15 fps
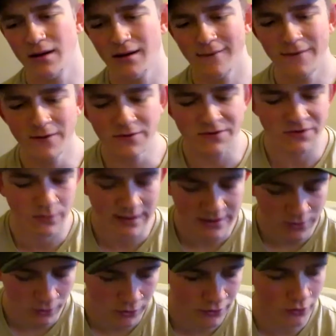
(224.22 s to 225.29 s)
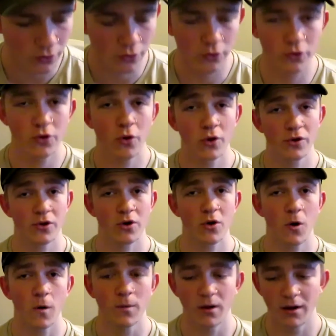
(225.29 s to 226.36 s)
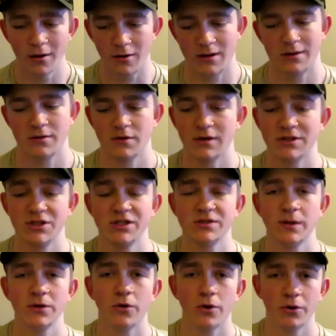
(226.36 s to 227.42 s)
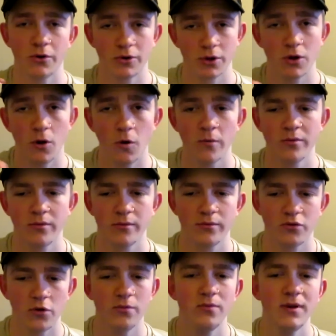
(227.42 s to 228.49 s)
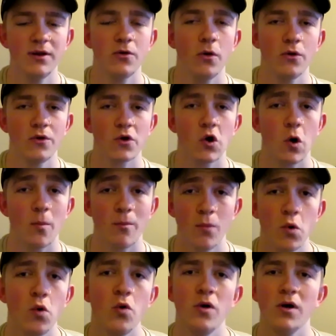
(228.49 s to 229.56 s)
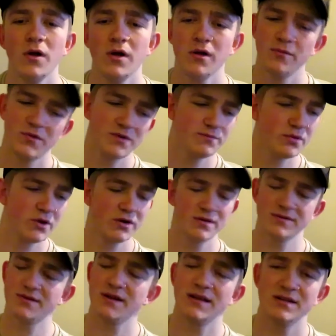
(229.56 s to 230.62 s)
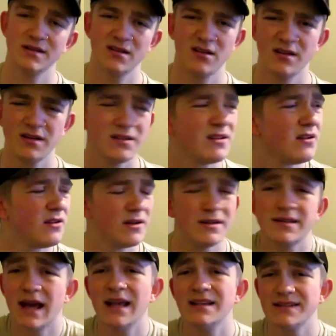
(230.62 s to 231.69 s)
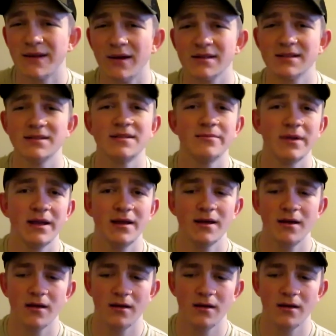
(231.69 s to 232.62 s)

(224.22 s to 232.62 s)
If it was sweet corn or corn on the cob, sweet corn on a cob, probably corn on the cob more, just because it's, I don't know, it tastes nicer to me.